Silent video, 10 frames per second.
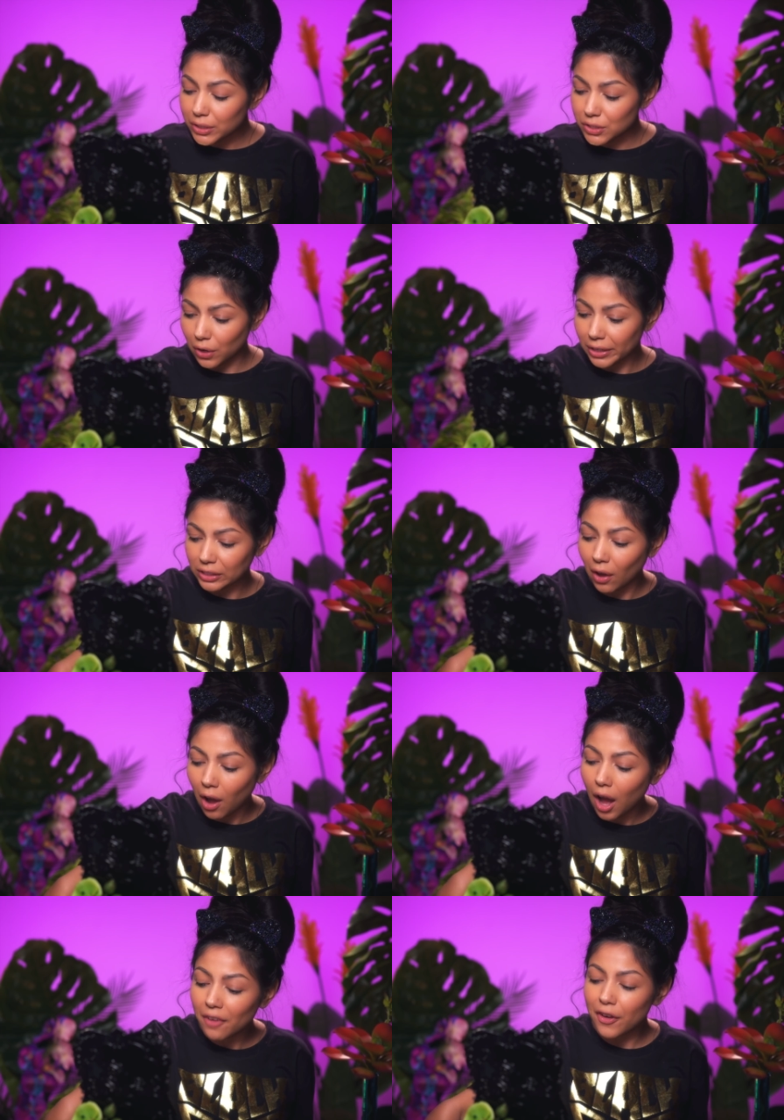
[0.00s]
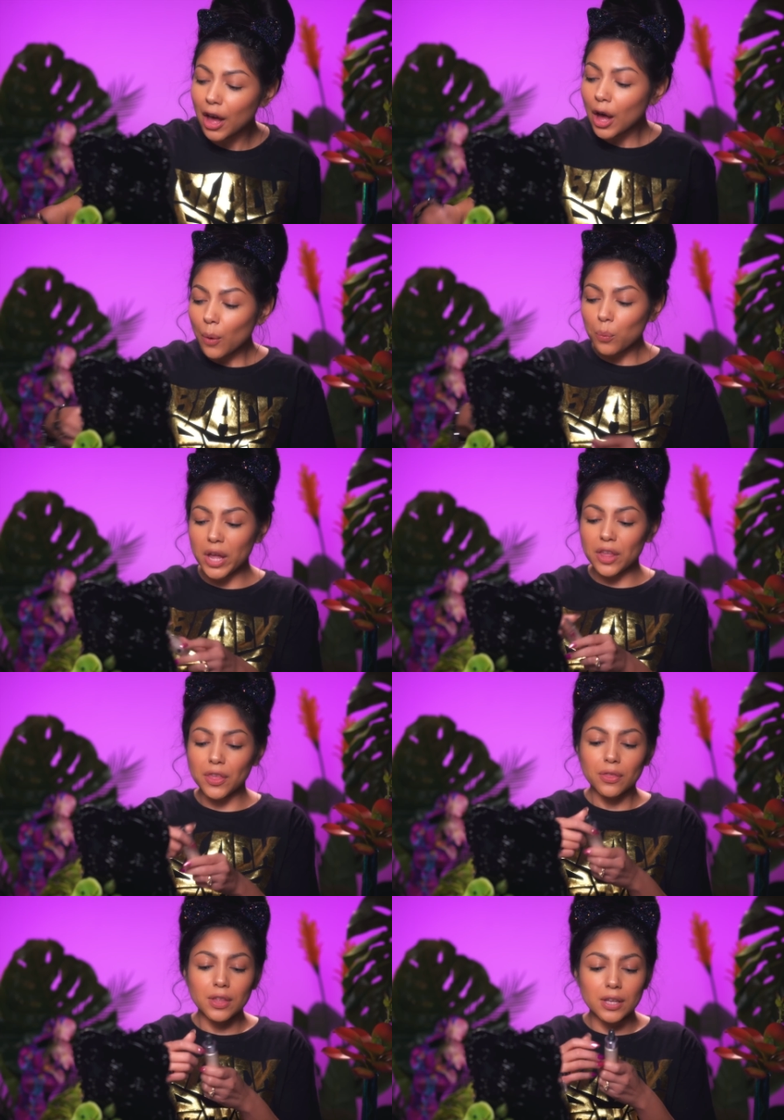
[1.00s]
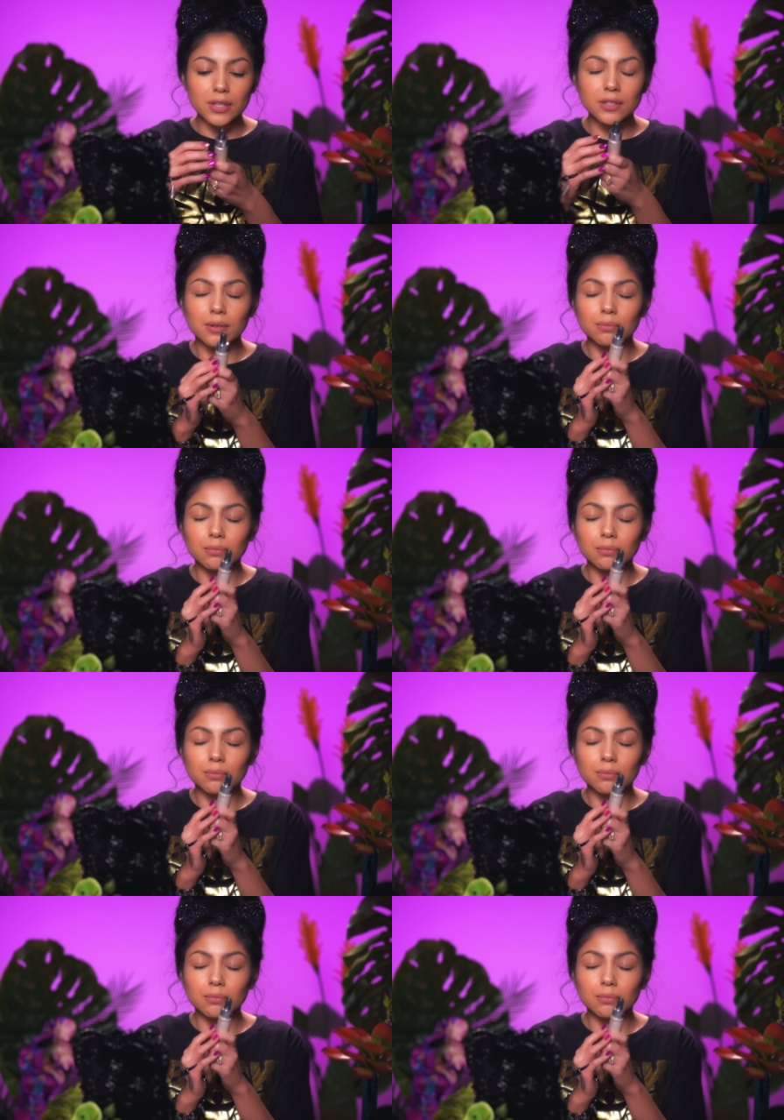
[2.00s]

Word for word: starting off with this.